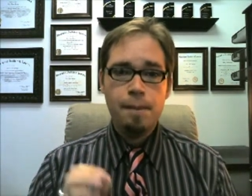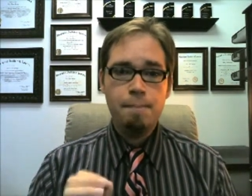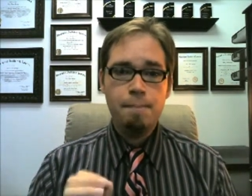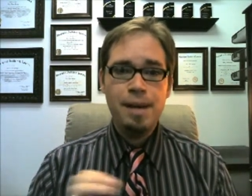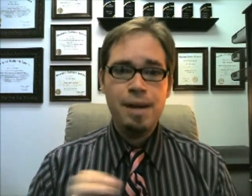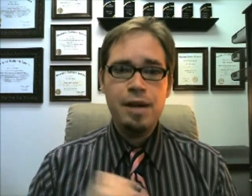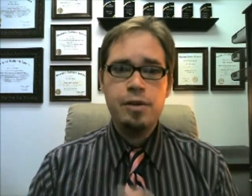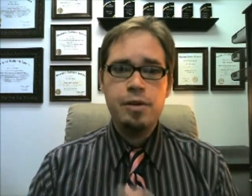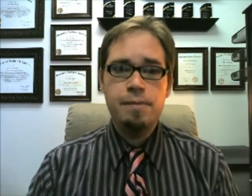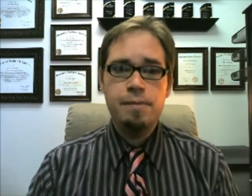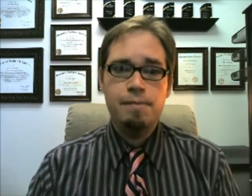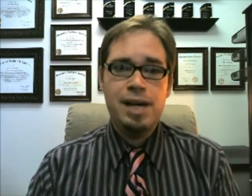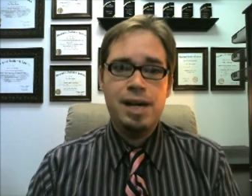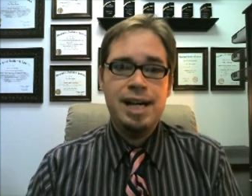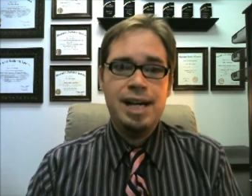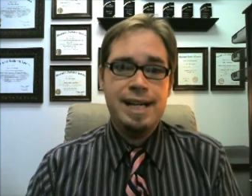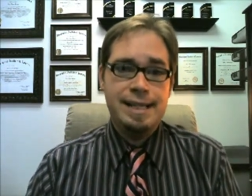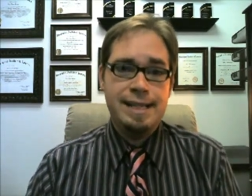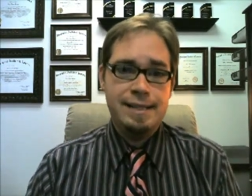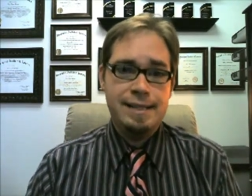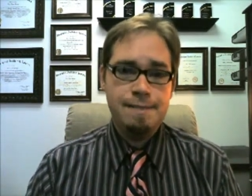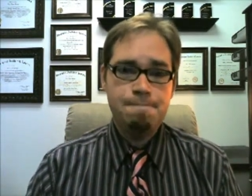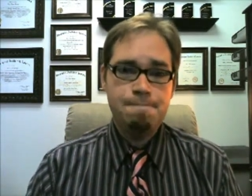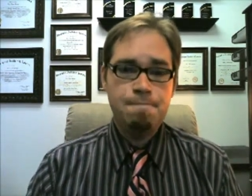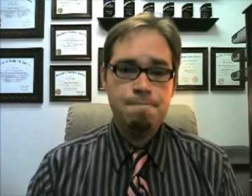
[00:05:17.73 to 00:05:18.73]
bear in
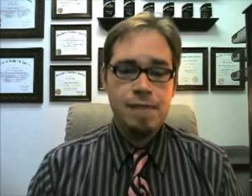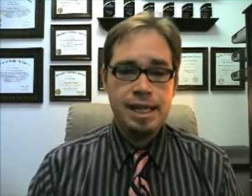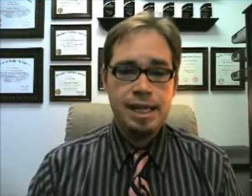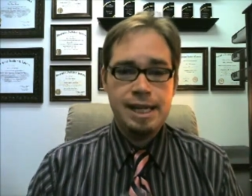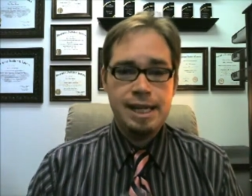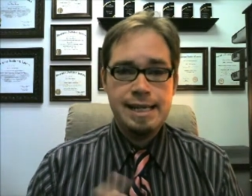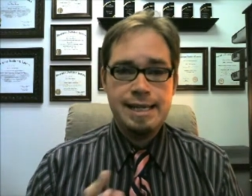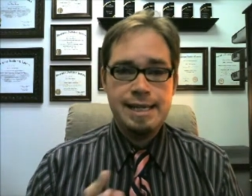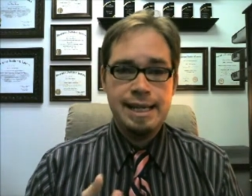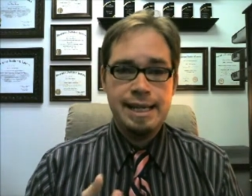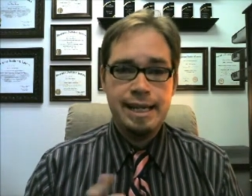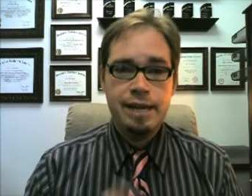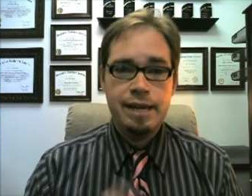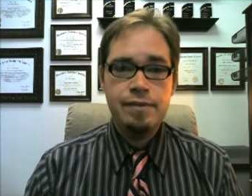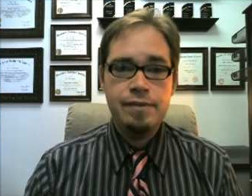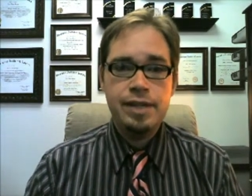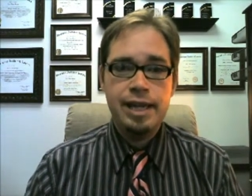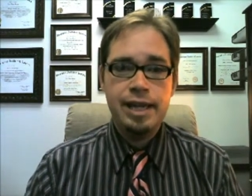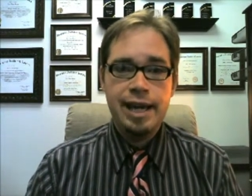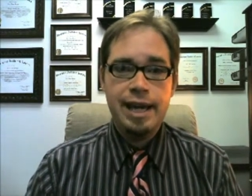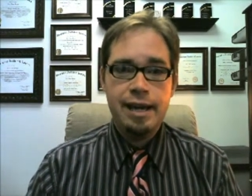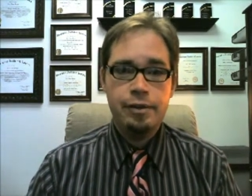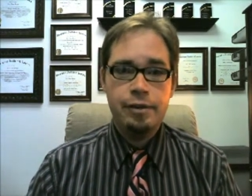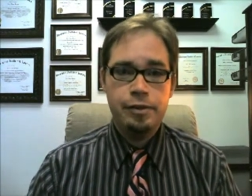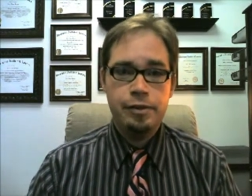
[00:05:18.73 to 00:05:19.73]
mind, like I said, I've
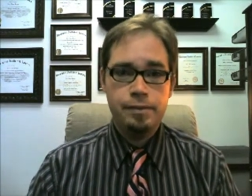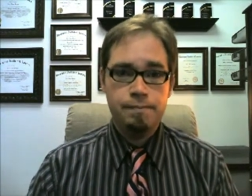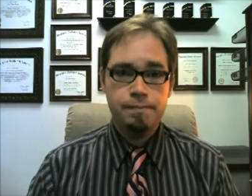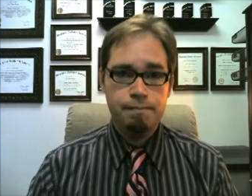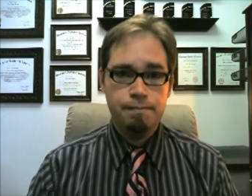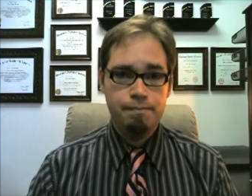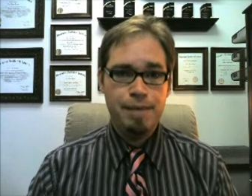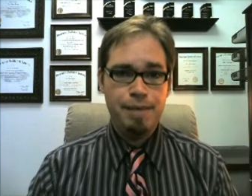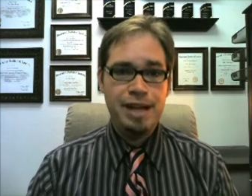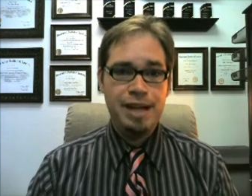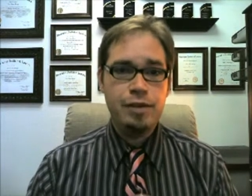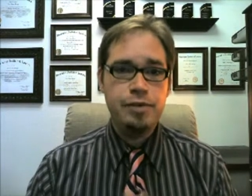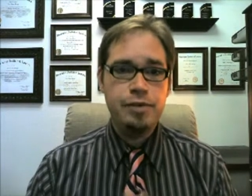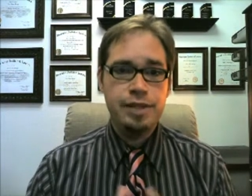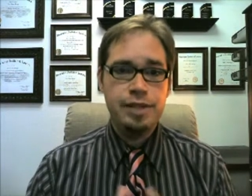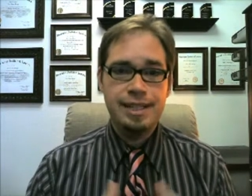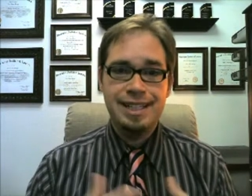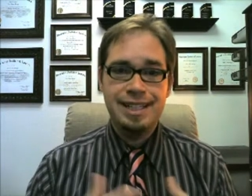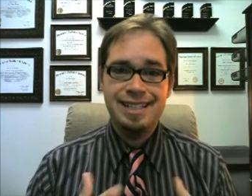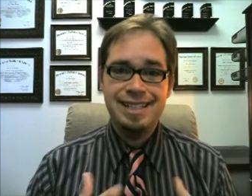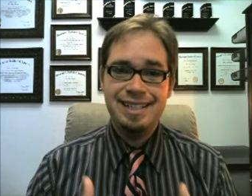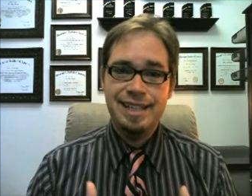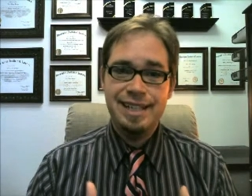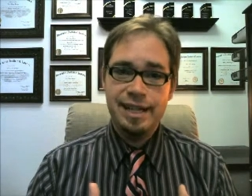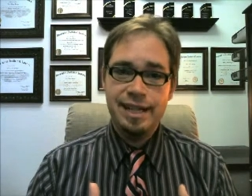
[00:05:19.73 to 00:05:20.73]
encountered better than
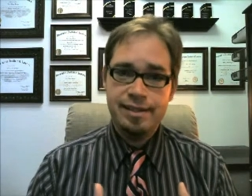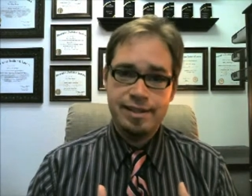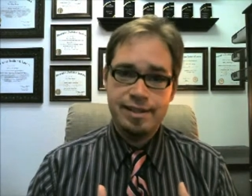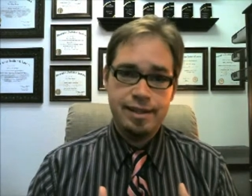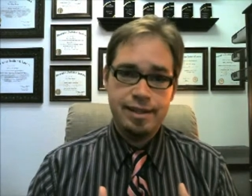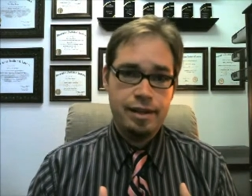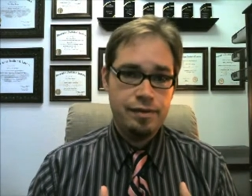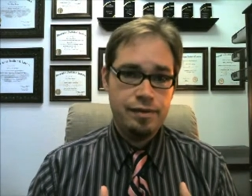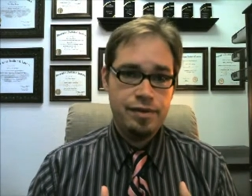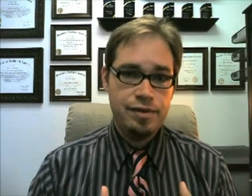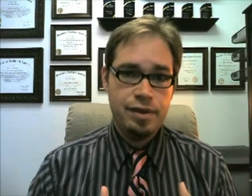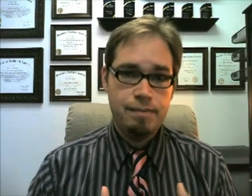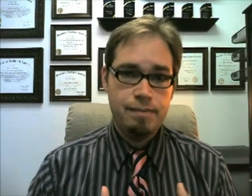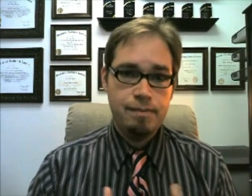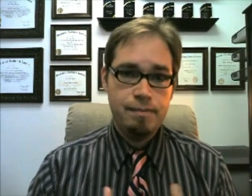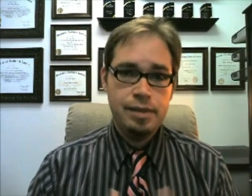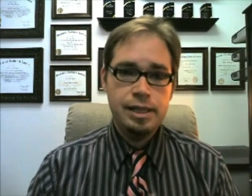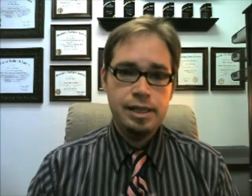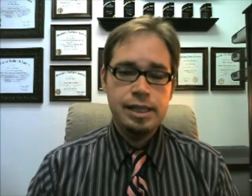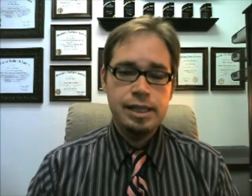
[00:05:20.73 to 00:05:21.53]
a dozen of them